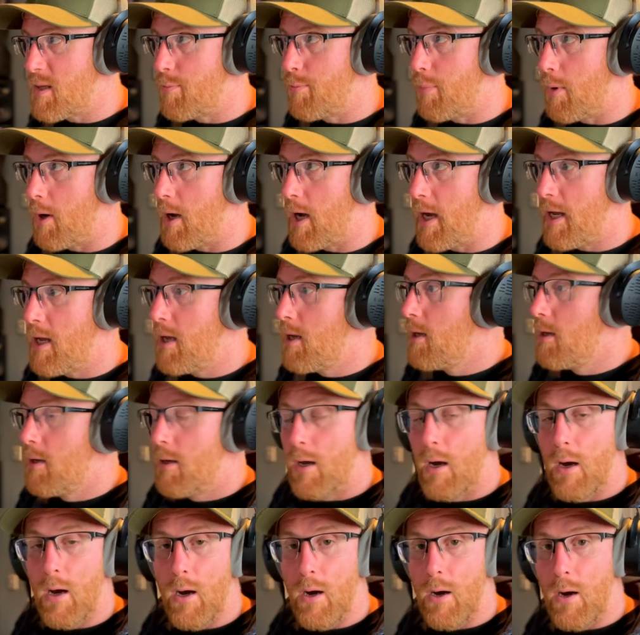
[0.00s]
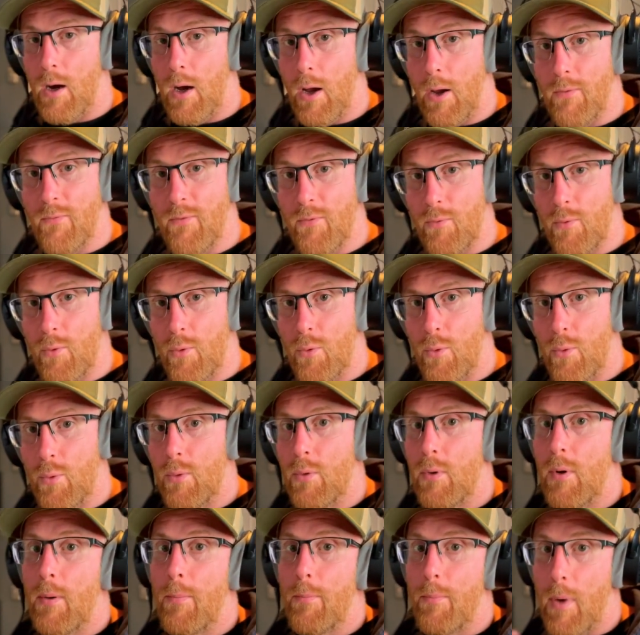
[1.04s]
by our overall
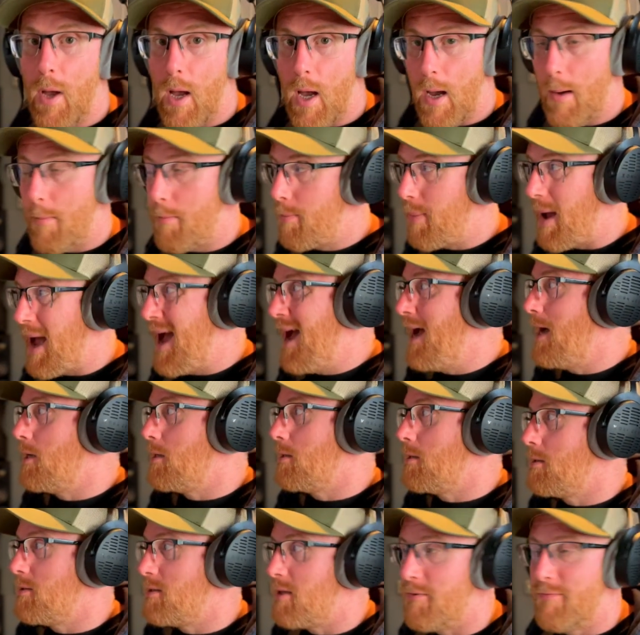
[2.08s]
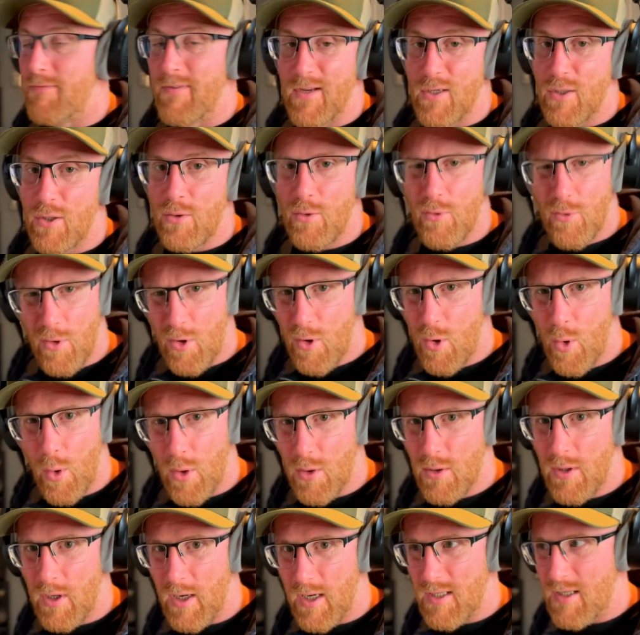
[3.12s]
pattern division, or a
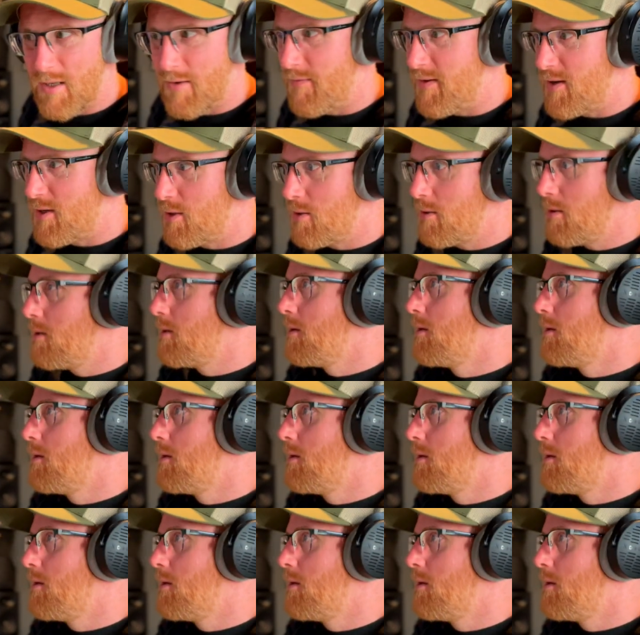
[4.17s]
quantized division